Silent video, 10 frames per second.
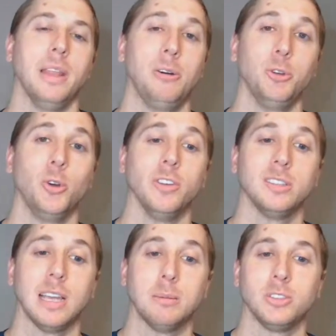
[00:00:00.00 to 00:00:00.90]
That will do it for
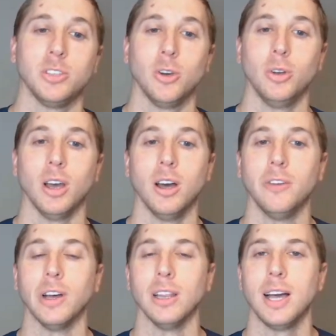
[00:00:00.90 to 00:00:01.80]
this episode
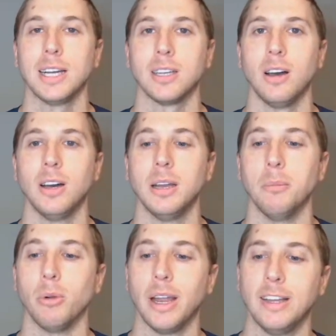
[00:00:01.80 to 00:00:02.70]
of Locked
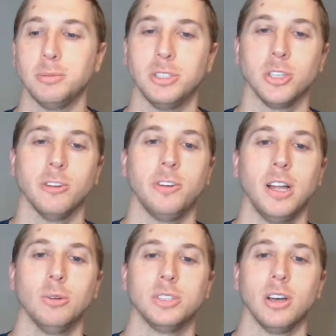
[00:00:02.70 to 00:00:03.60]
On Braves. Be sure to
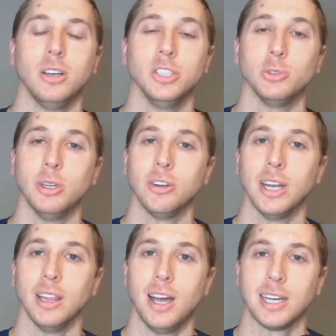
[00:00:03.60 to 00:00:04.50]
follow us on
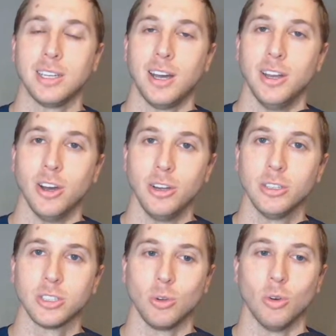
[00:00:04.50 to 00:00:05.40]
Twitter at
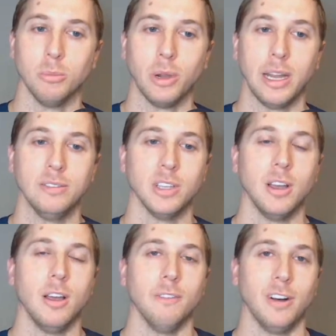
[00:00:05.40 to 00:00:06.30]
@LockedOn_Braves.
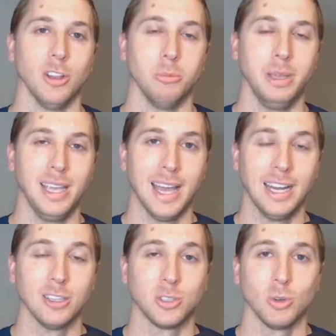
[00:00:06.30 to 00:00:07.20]
Follow me
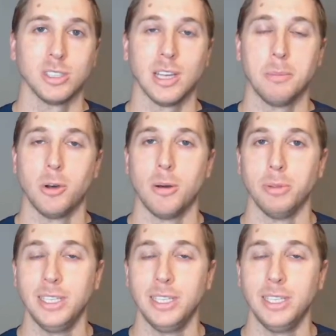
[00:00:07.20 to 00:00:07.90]
at @ShortstopBall.